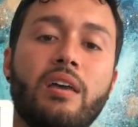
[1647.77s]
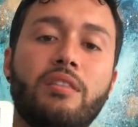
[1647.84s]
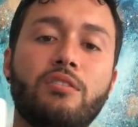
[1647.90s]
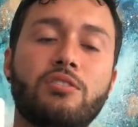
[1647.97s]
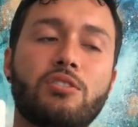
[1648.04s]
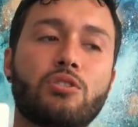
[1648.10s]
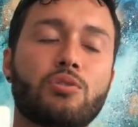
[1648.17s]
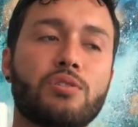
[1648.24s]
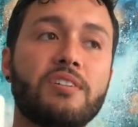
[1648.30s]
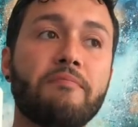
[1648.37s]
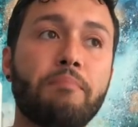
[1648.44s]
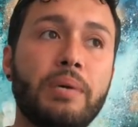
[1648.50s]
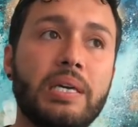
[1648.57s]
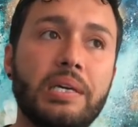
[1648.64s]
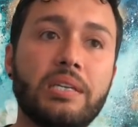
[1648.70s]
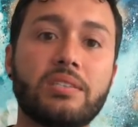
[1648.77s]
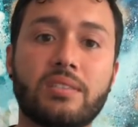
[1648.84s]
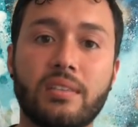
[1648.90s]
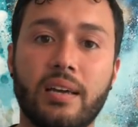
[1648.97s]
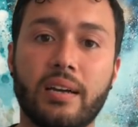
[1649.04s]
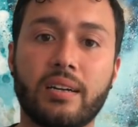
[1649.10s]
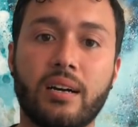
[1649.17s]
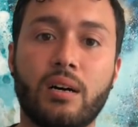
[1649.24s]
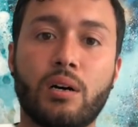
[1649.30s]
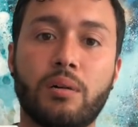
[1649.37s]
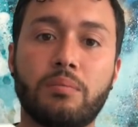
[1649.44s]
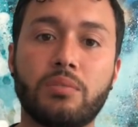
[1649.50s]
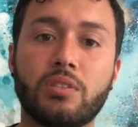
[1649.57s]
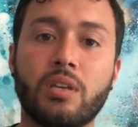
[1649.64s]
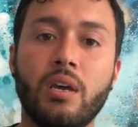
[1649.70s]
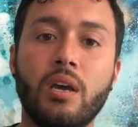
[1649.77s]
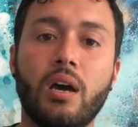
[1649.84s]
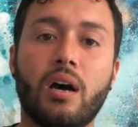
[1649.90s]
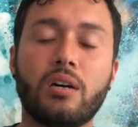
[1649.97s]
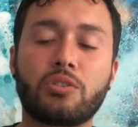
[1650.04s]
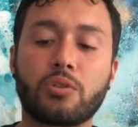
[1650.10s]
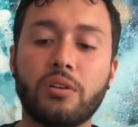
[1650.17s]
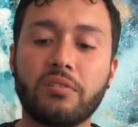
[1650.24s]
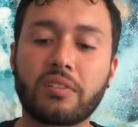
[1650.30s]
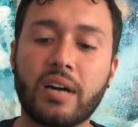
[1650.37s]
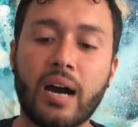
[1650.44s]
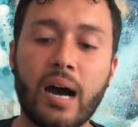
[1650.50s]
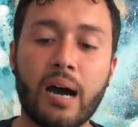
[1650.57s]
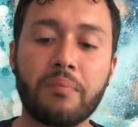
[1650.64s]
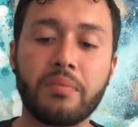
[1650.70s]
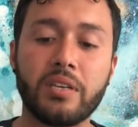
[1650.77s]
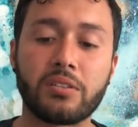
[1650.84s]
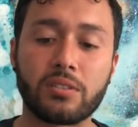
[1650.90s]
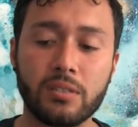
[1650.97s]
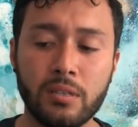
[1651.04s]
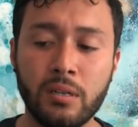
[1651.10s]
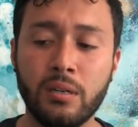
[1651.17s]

there's a sort of peace that comes a sort of calmness.